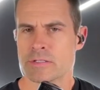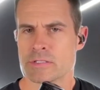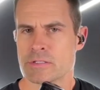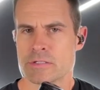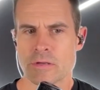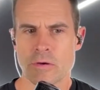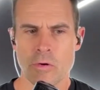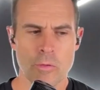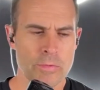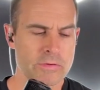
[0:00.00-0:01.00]
just so
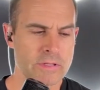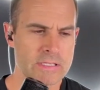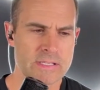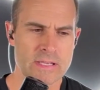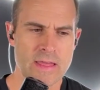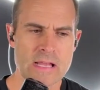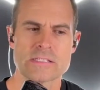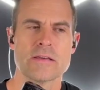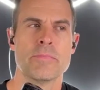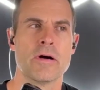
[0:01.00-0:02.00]
openly because that's
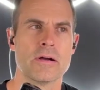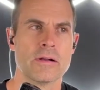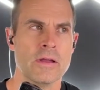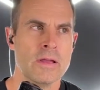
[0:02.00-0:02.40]
the part.